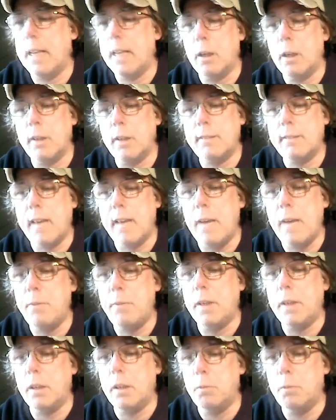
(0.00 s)
I'll type
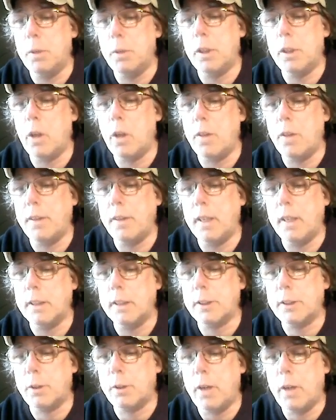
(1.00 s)
it and put it on the
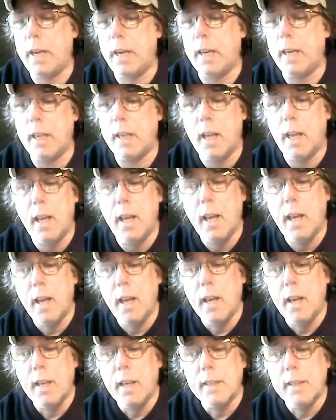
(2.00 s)
screen.
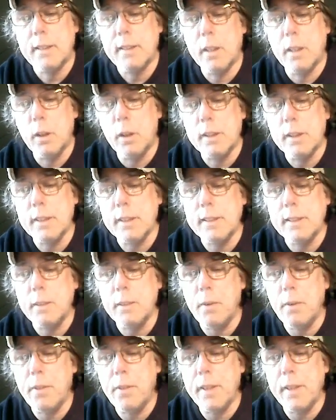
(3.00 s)
So it's just
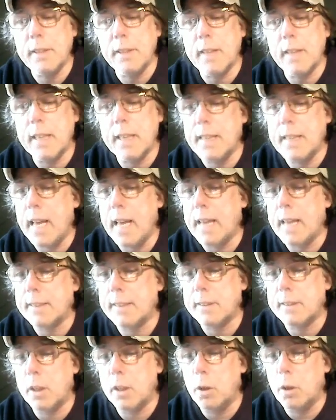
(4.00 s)
different things like that.
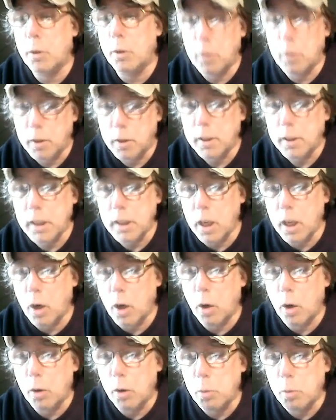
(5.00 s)
So, you
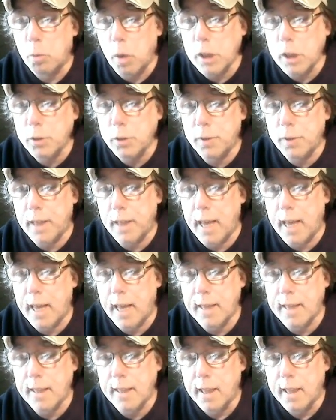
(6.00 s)
know, watch for
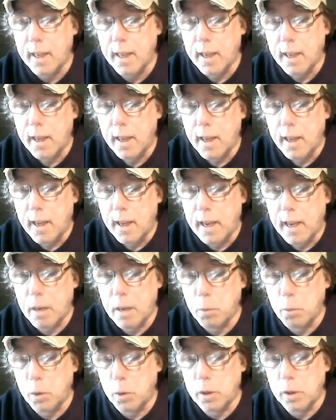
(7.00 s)
that,
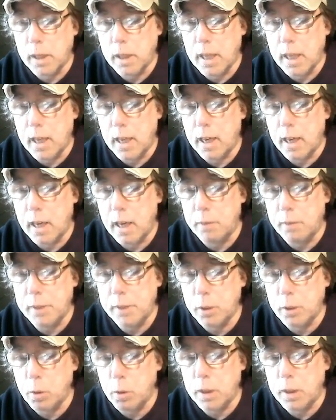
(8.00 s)
and I'll
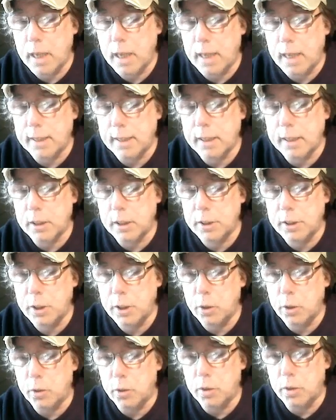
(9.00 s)
be doing that here
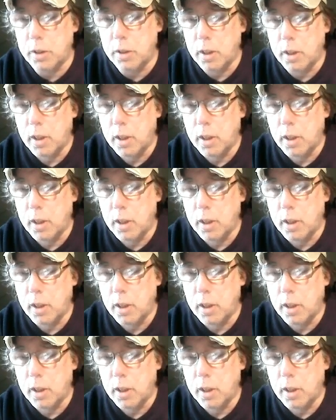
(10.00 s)
soon.